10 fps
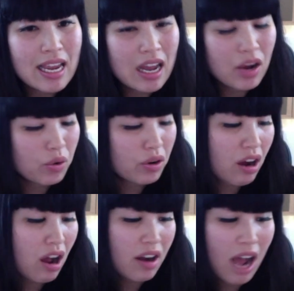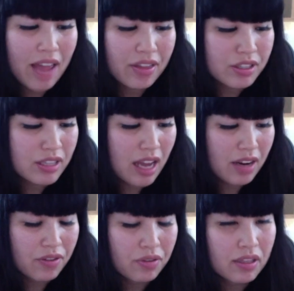or on either side
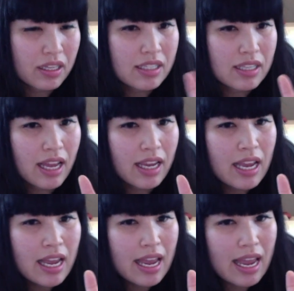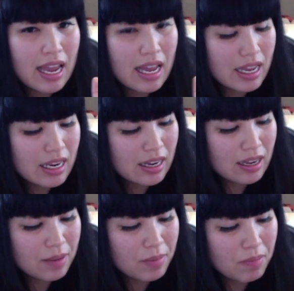of the release side, and
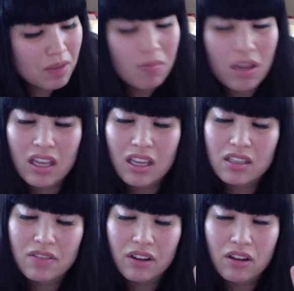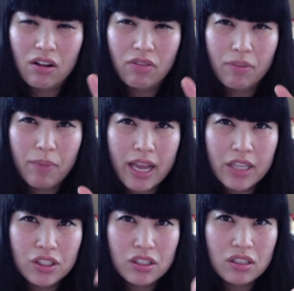it may make it difficult for
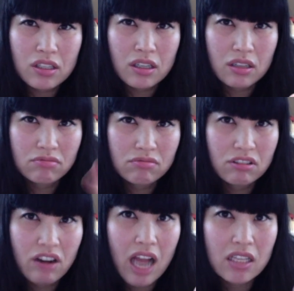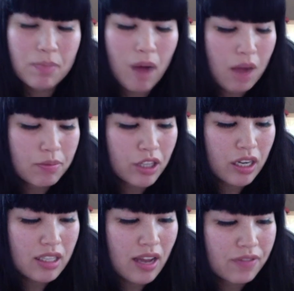patients to grasp
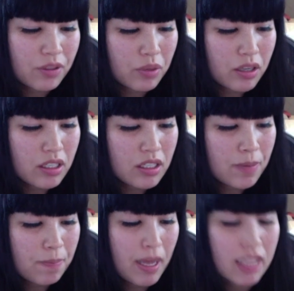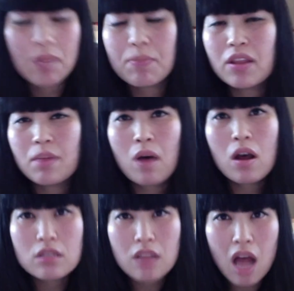objects afterwards. But some of the
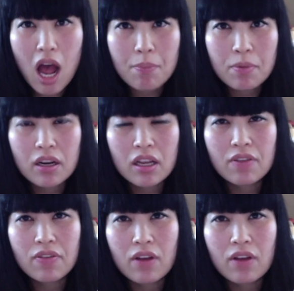post-operative